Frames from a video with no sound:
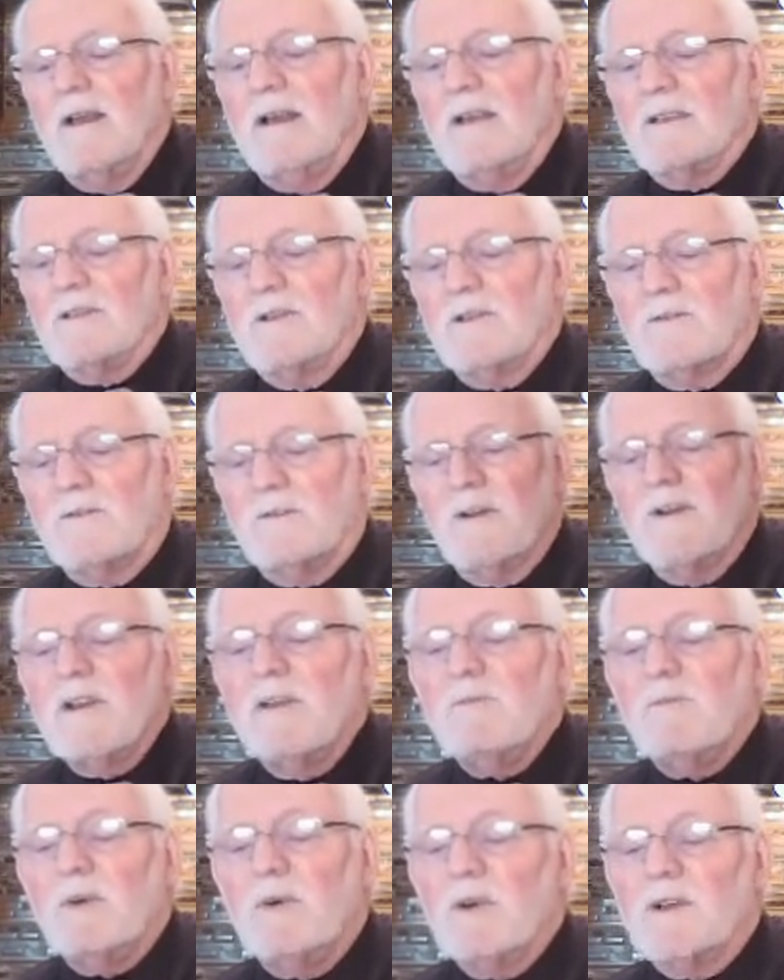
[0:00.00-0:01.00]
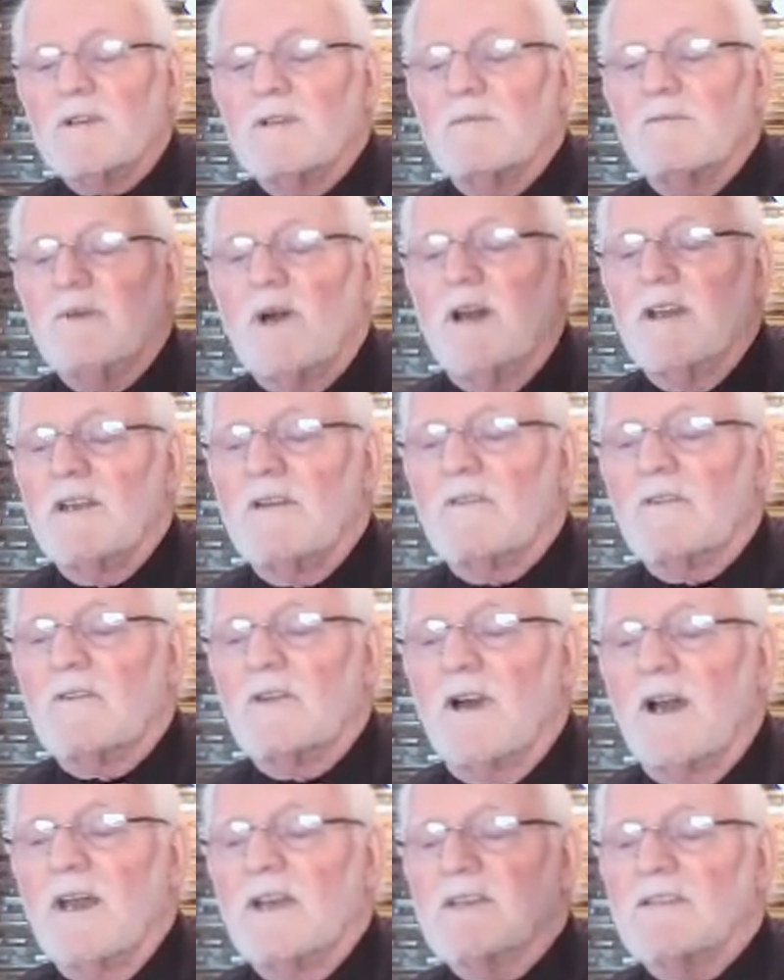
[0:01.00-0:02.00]
So it's very important, body of
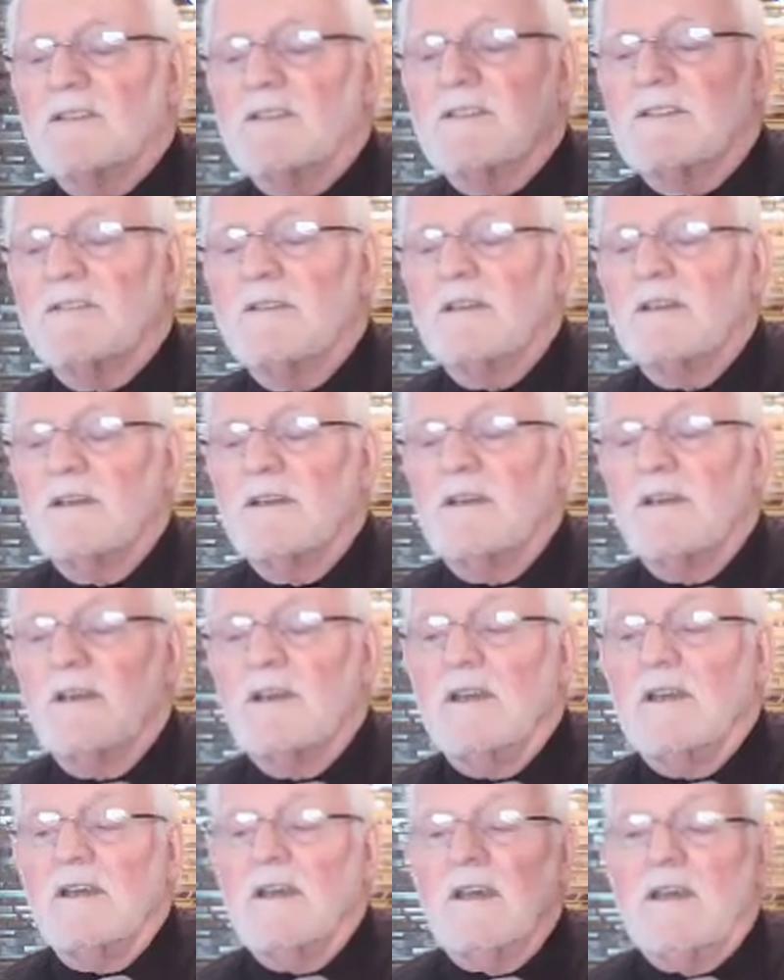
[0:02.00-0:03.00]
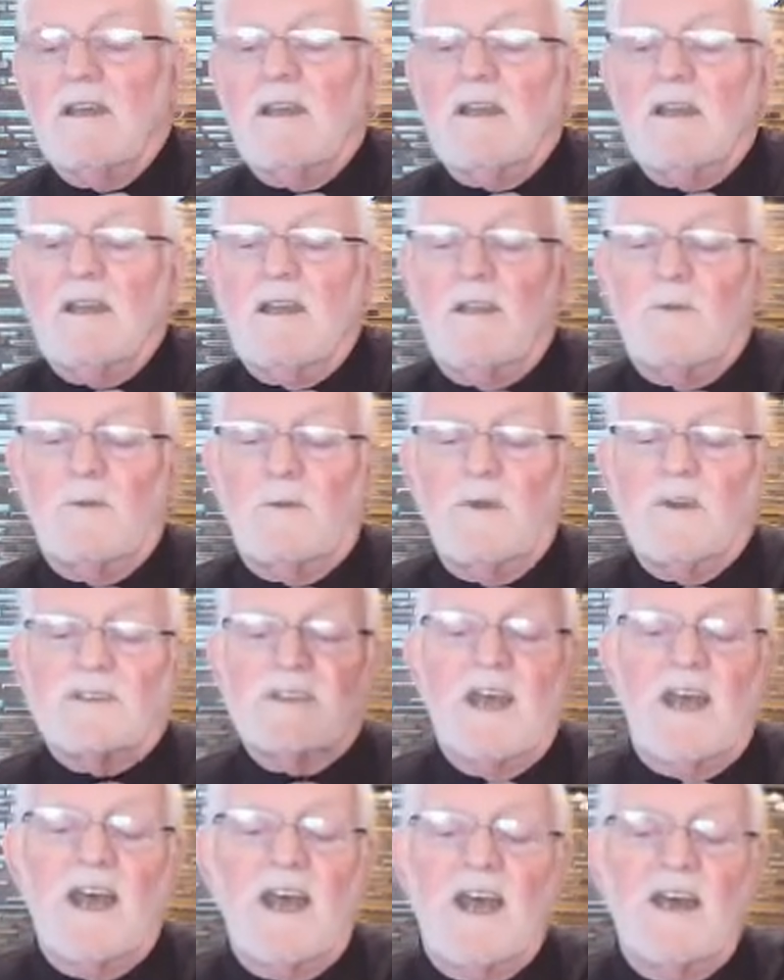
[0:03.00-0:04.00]
Christ, if we're to
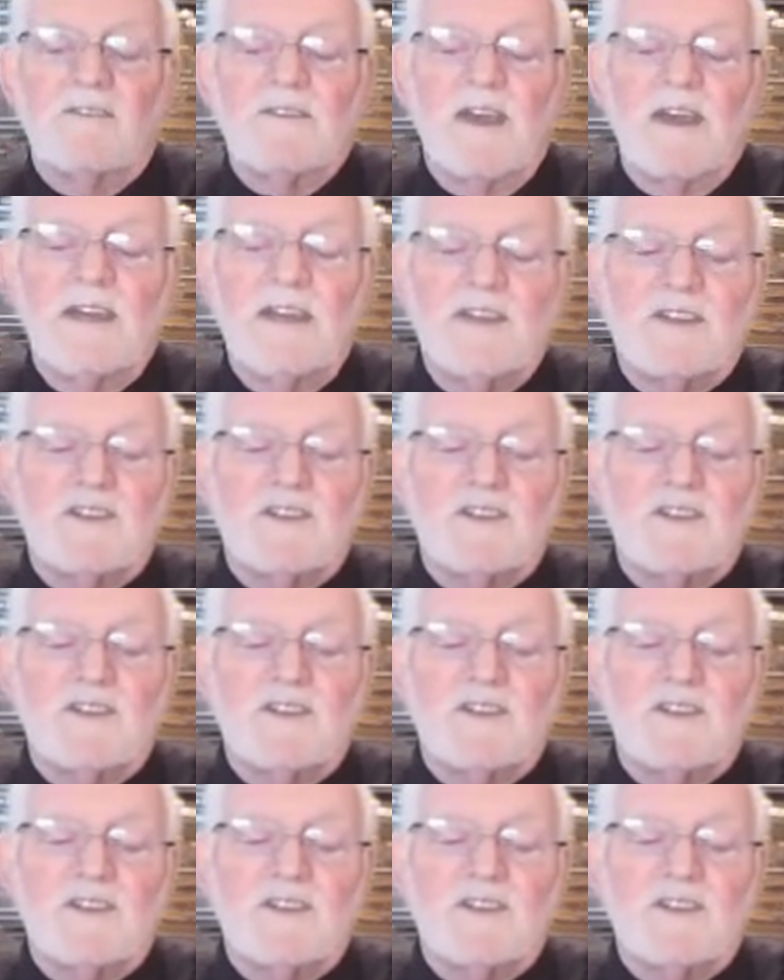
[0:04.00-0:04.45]
have any